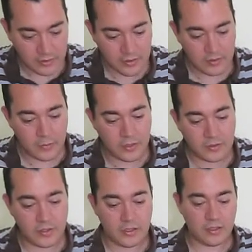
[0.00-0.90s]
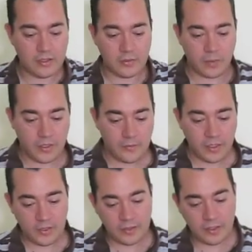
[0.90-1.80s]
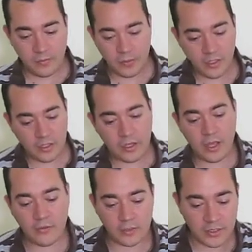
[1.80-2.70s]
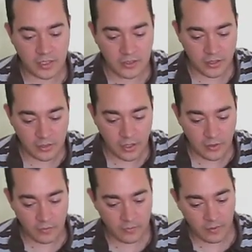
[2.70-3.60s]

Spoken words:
the smell's starting to dissipate. You can see pretty good head retention though.